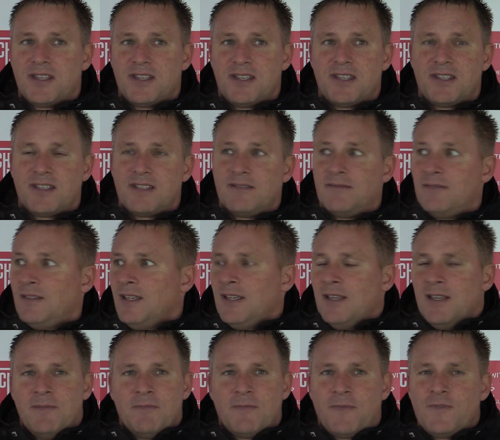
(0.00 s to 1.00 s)
there's
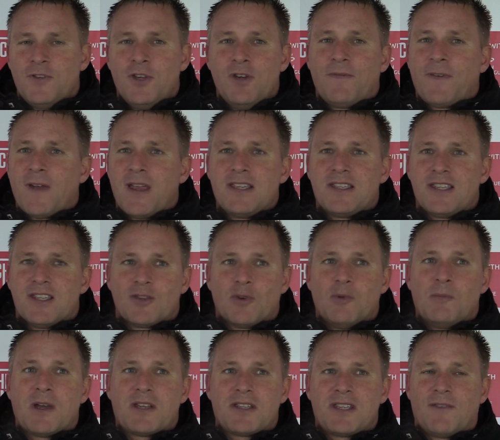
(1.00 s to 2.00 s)
new faces
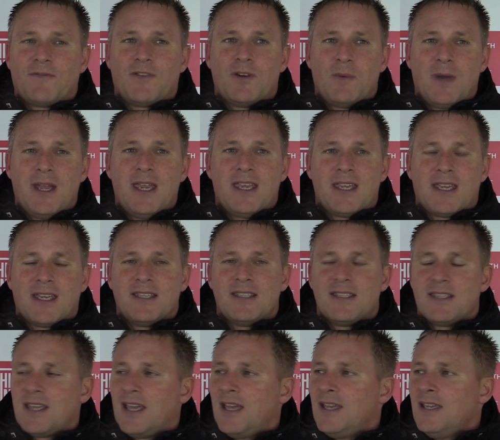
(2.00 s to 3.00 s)
almost every week,
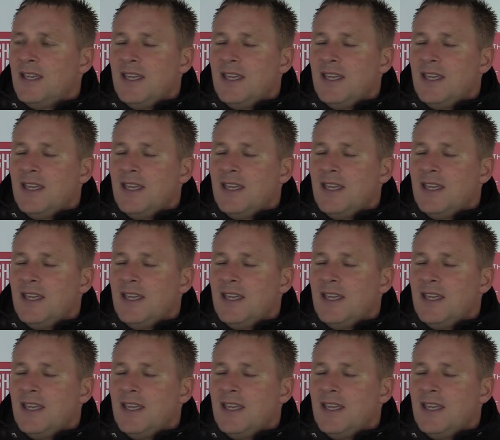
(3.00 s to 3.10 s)
and